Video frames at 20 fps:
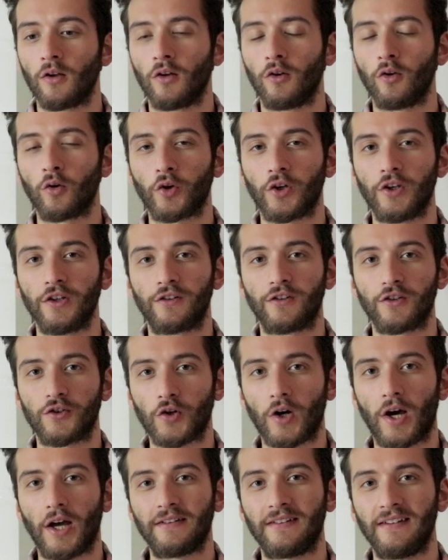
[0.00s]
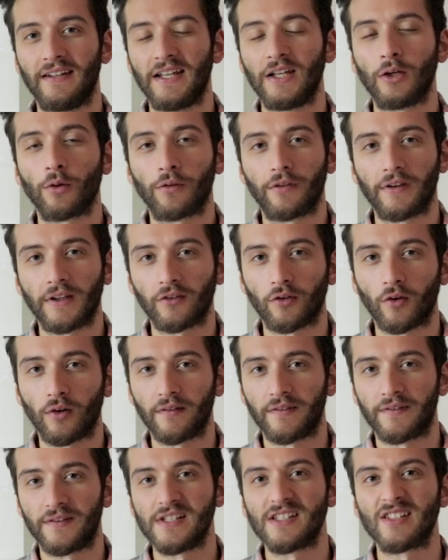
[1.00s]
looking to try to heal things on
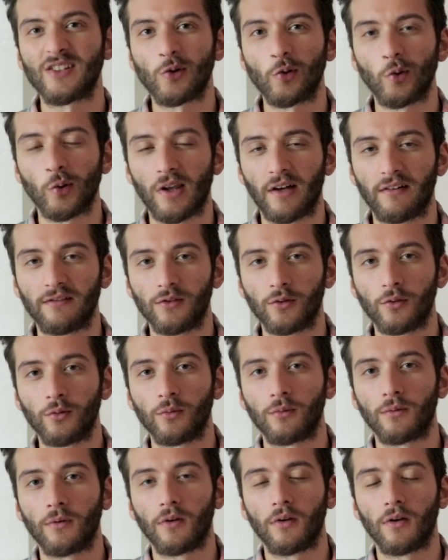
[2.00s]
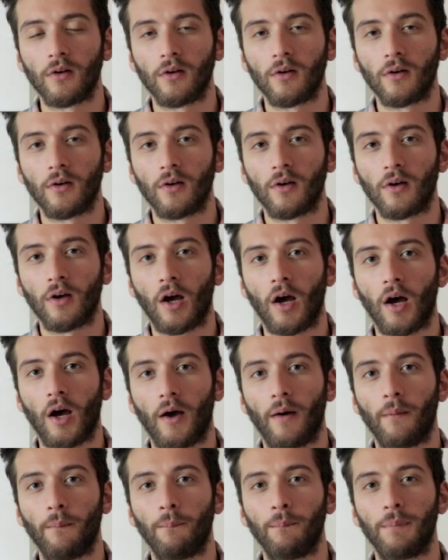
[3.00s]
a physical level.
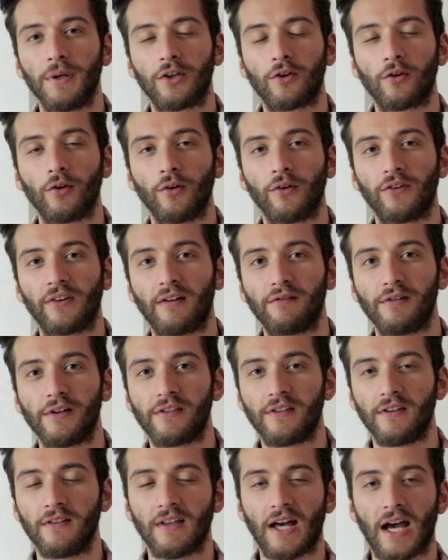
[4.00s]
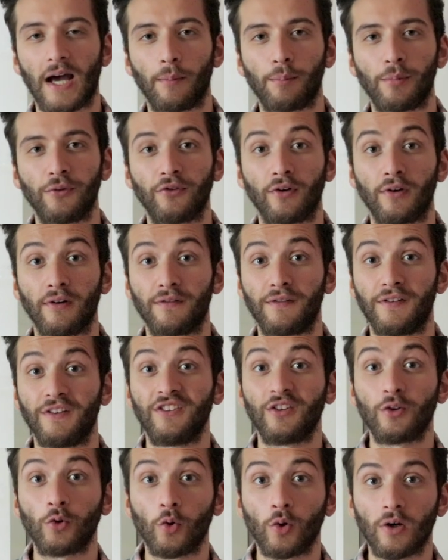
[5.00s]
Um, because everything that happens on a
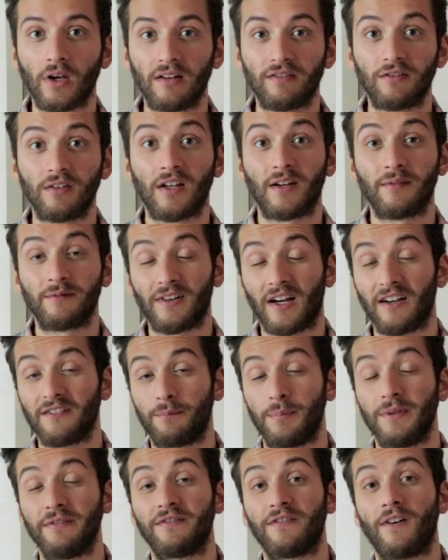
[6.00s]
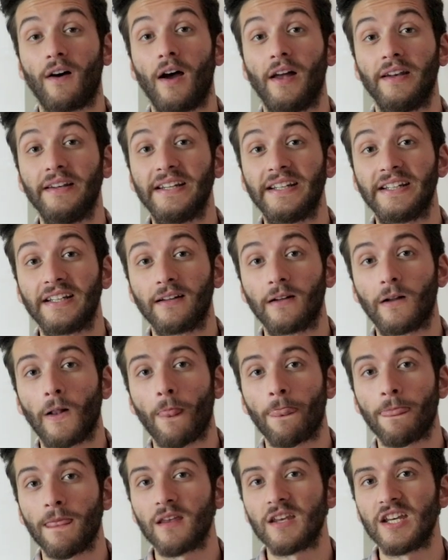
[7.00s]
physical level, I've, I've been finding,
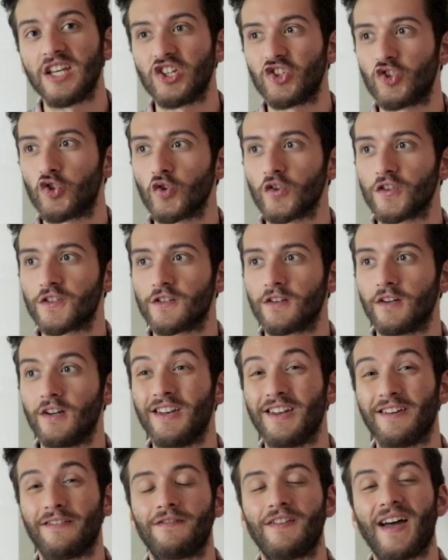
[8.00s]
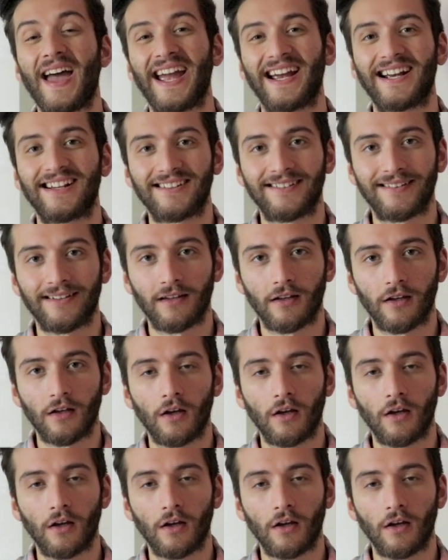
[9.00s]
is just an effect